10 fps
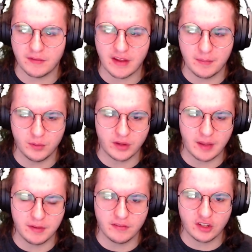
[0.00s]
my family will
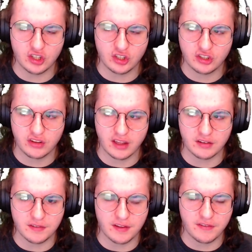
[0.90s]
get me vintage
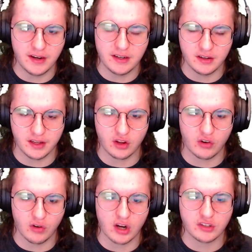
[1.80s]
things if they find it in like a
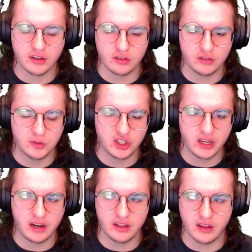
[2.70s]
garage sale or some
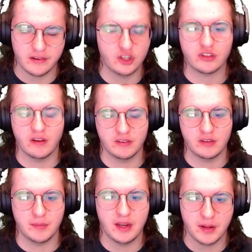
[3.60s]
shit, and then just give it
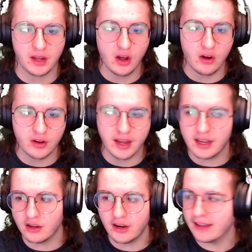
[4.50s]
to me. I'm like, oh,
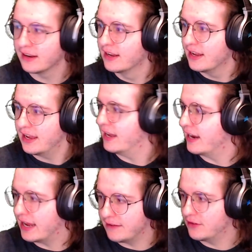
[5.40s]
okay, great.
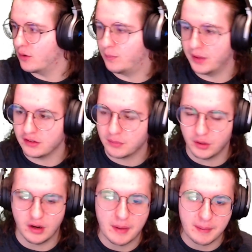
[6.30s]
And I have no place to
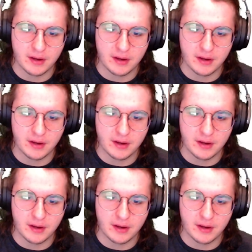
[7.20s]
put it in my